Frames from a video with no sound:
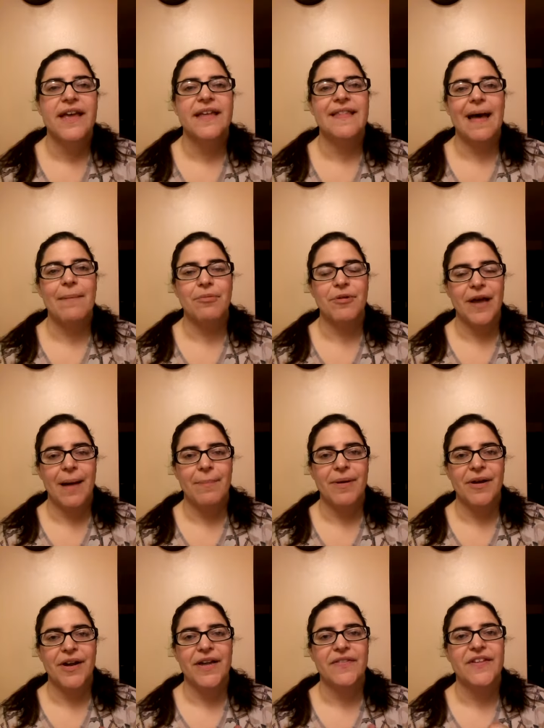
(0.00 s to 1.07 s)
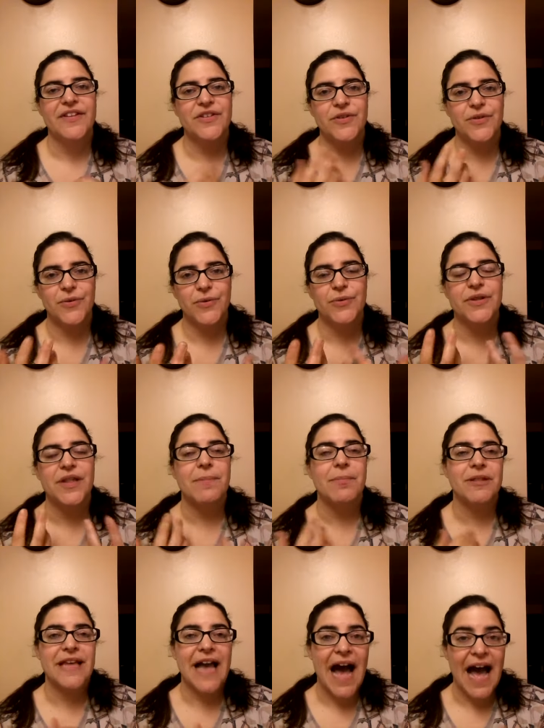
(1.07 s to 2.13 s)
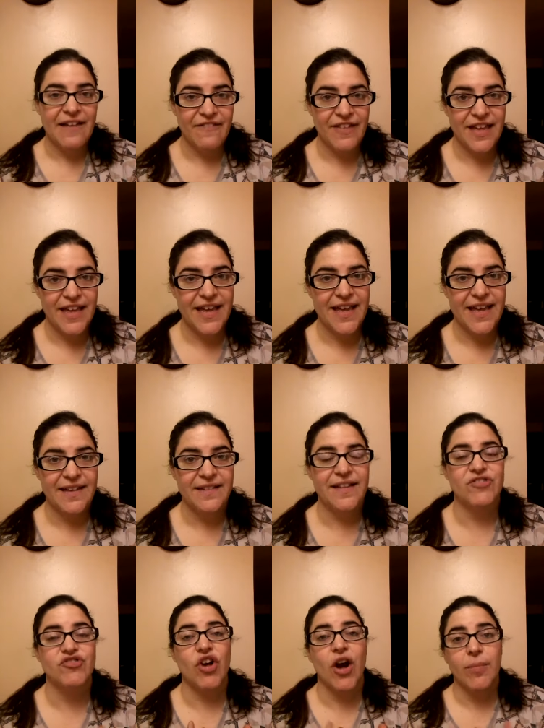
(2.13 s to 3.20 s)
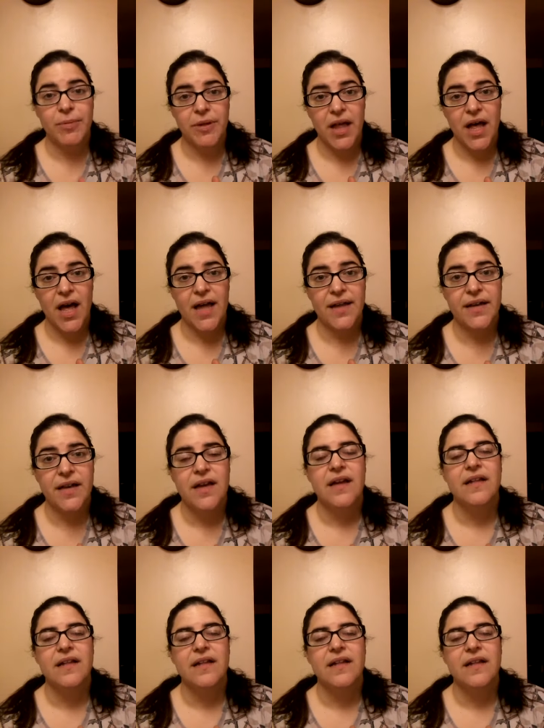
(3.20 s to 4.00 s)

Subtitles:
In that pre-op area, they put the IV in, they draw blood,